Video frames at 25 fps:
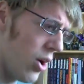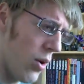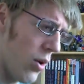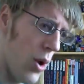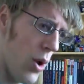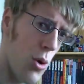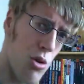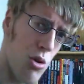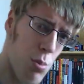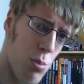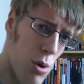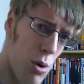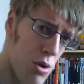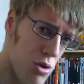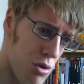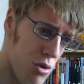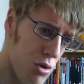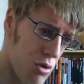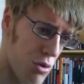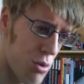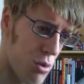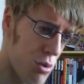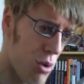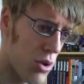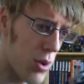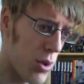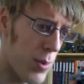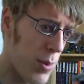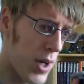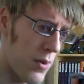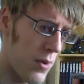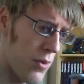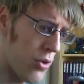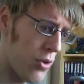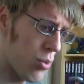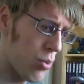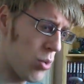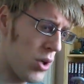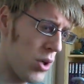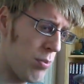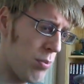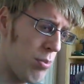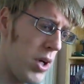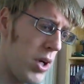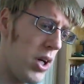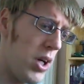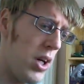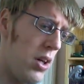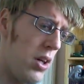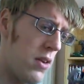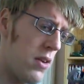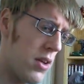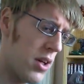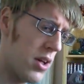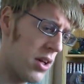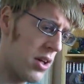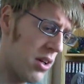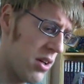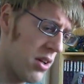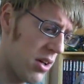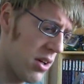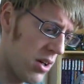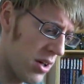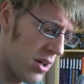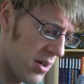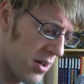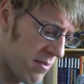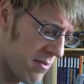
Well, I suppose I should talk about this weird beaky thing.